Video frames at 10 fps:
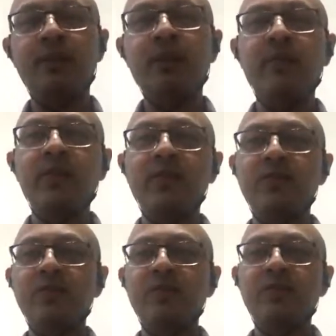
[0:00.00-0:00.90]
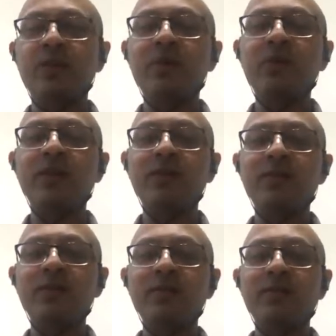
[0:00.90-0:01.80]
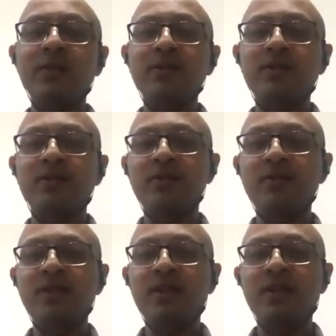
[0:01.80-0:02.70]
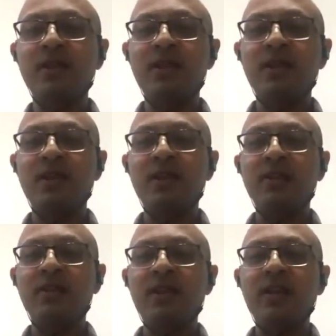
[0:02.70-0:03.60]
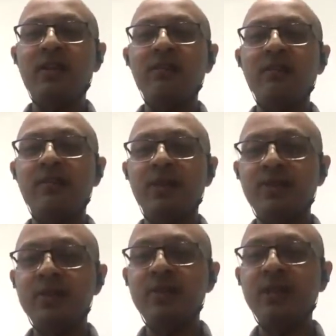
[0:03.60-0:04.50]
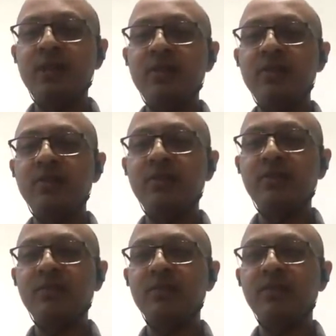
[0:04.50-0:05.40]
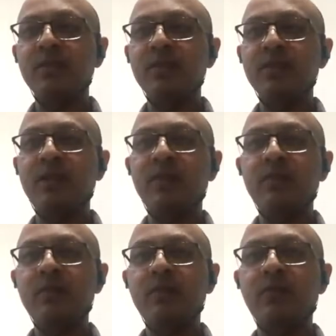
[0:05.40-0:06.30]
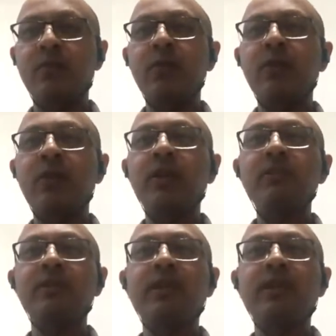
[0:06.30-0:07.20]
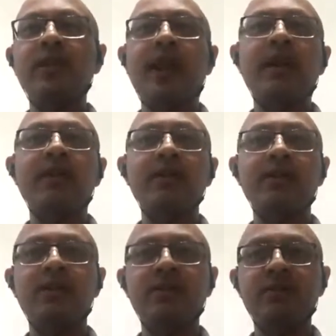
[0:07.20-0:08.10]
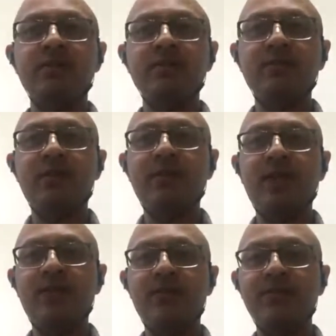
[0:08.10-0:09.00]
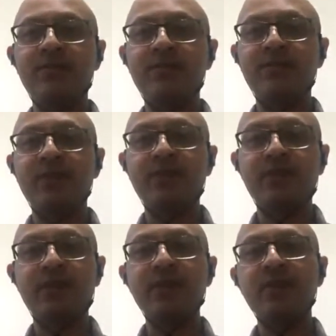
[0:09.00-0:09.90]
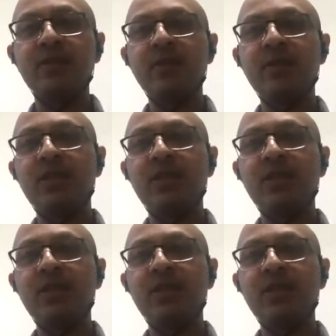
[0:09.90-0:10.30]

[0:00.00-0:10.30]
the preface, Prabhupada mentions that in this age there are 4 distinct characteristics people have. First,